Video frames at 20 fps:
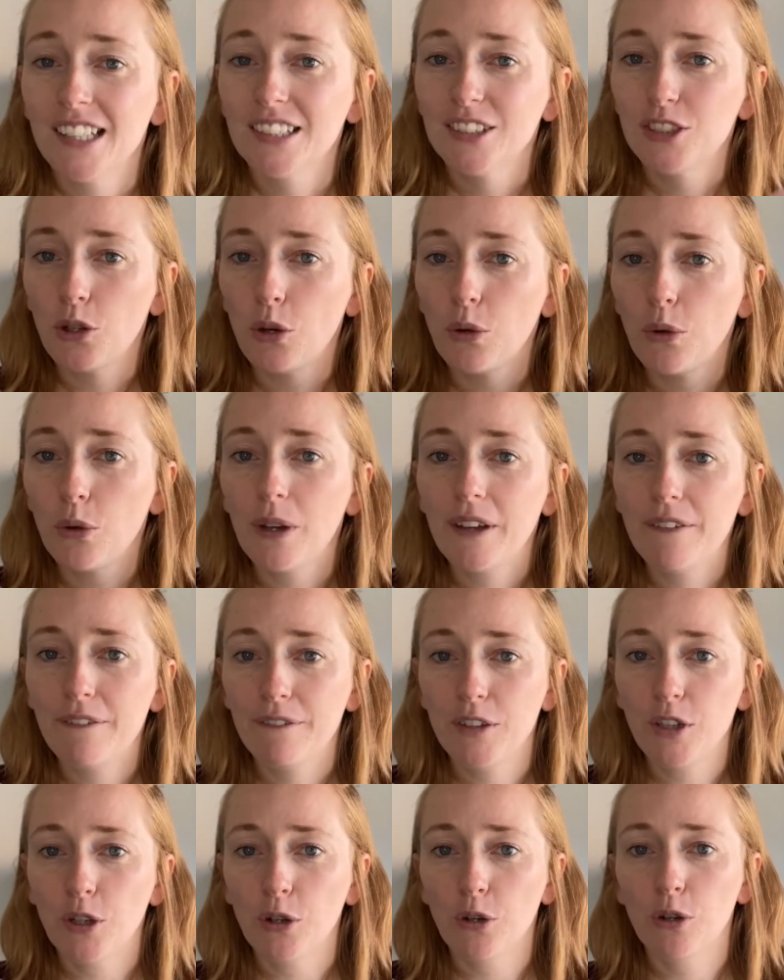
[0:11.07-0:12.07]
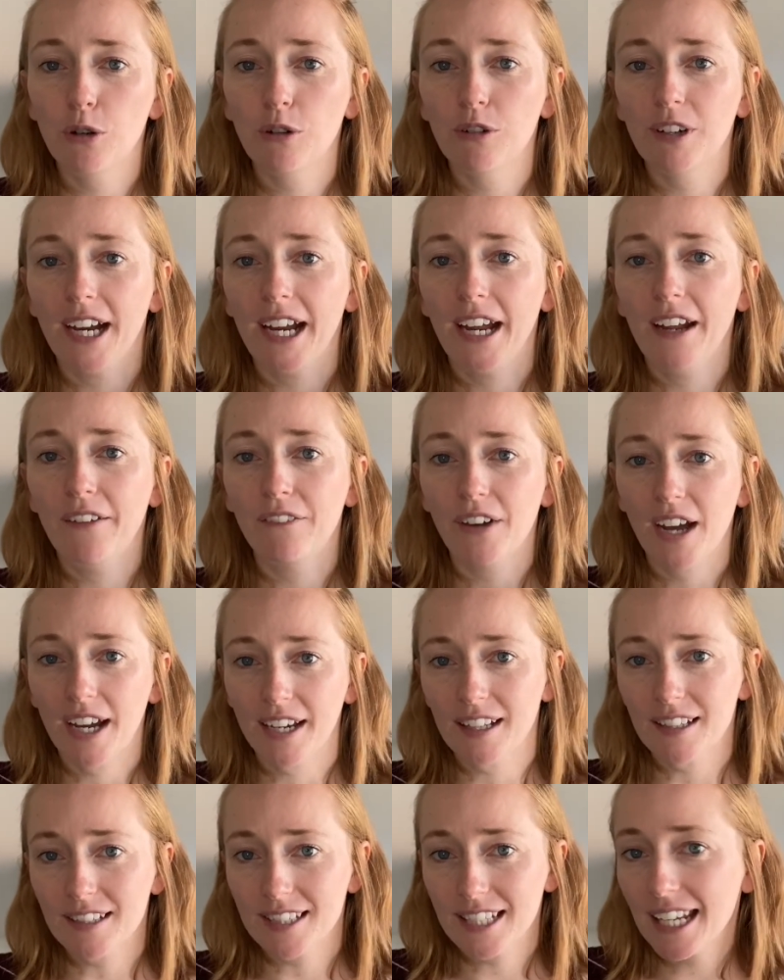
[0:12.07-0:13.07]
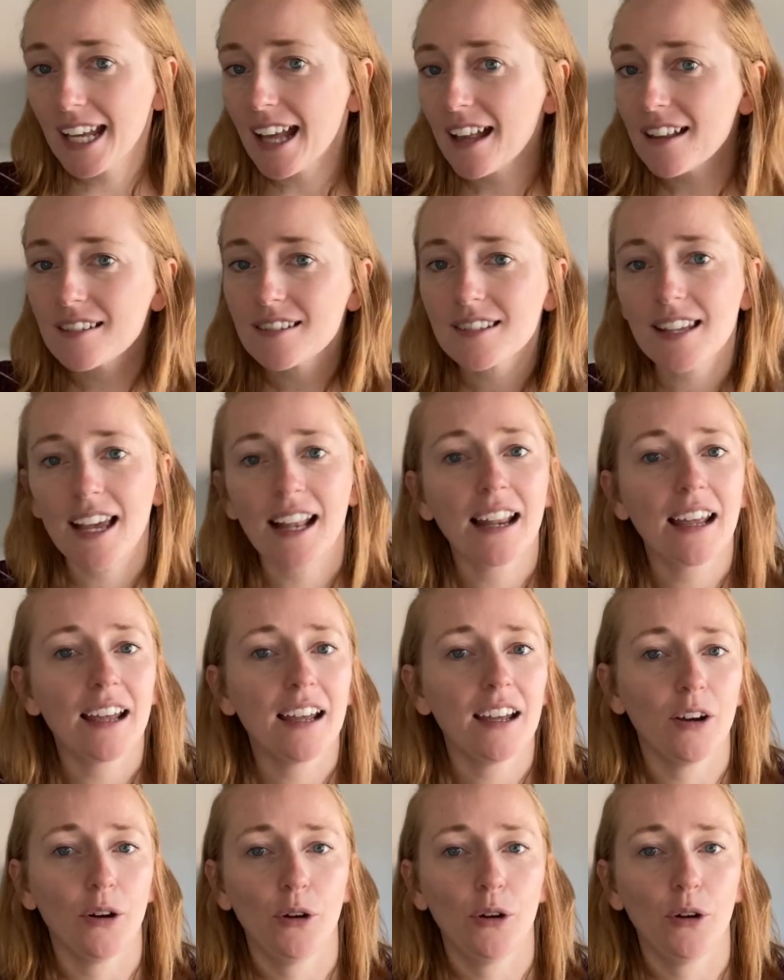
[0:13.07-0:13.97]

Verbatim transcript: So if you're a vinyl decal seller